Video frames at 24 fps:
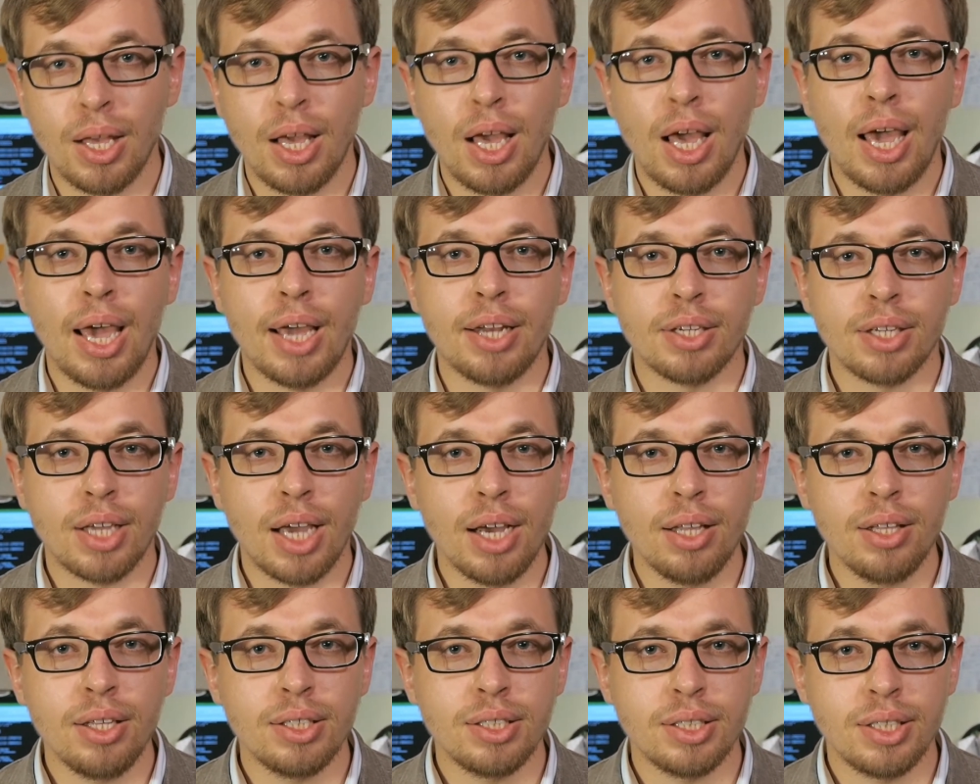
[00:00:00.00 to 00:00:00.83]
and
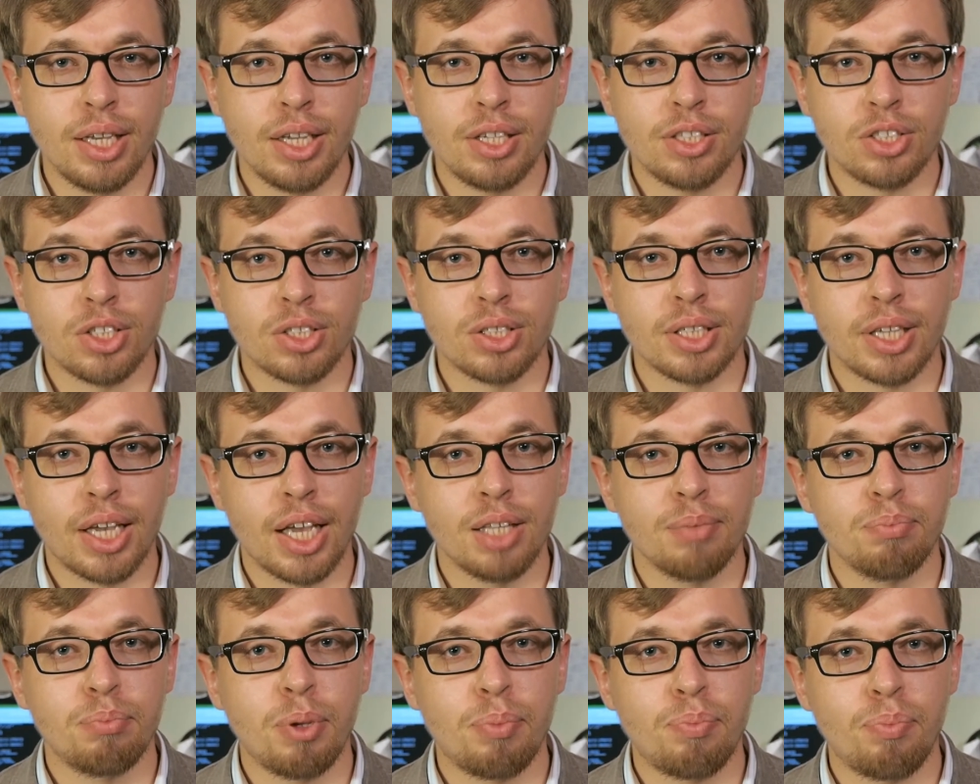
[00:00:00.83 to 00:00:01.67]
color centers can
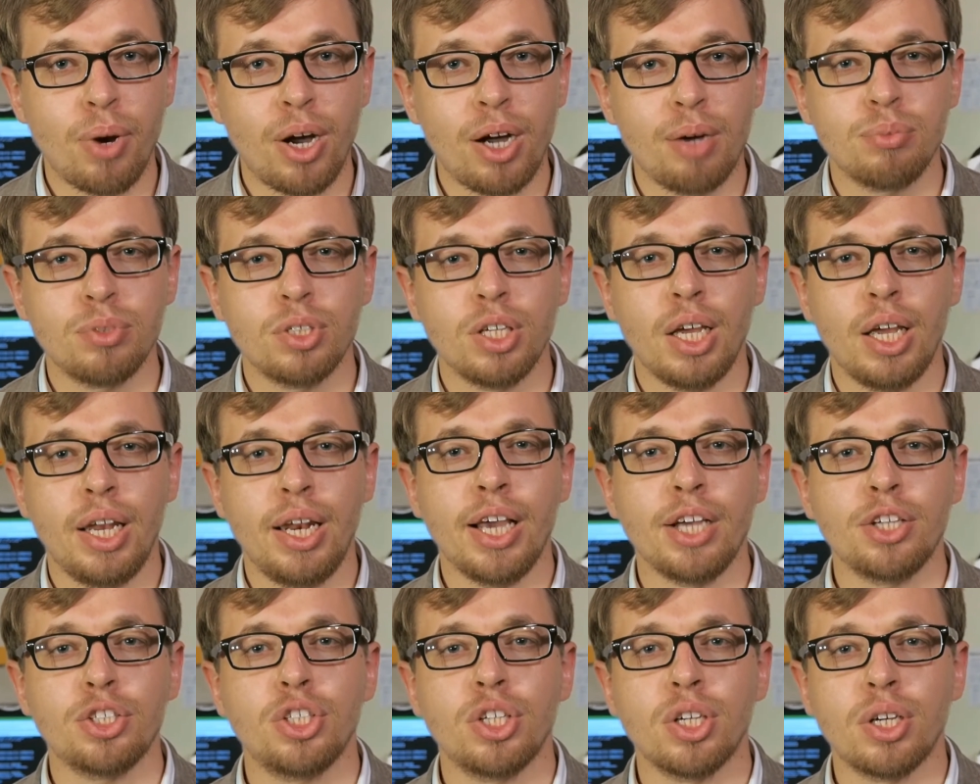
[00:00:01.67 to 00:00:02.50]
be pumped
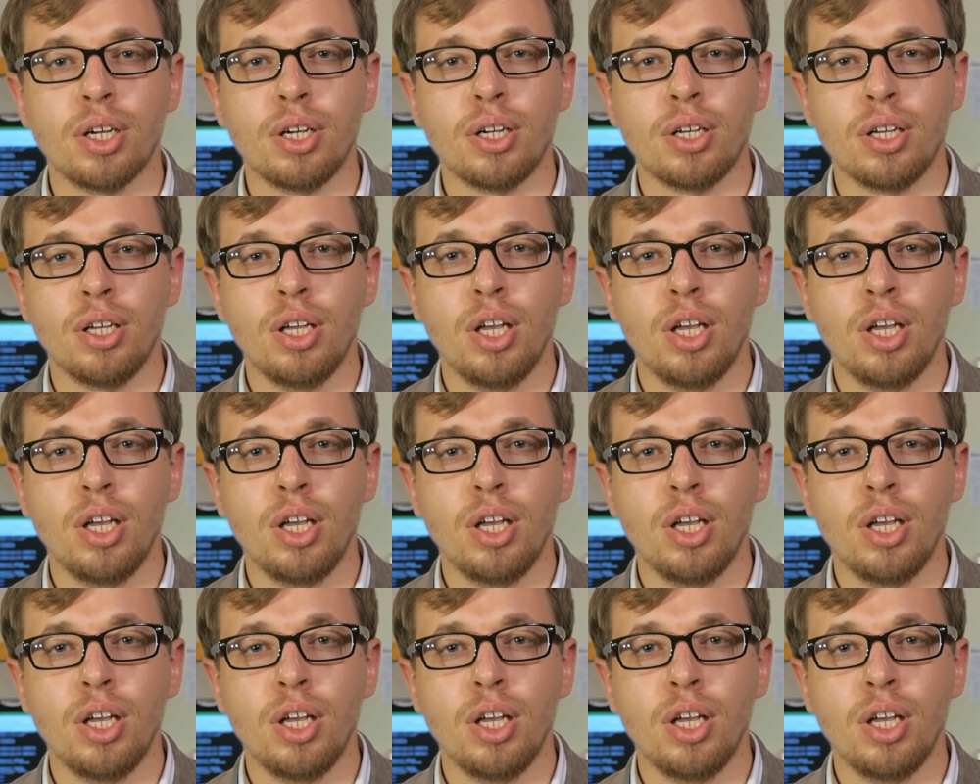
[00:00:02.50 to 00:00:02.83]
electrically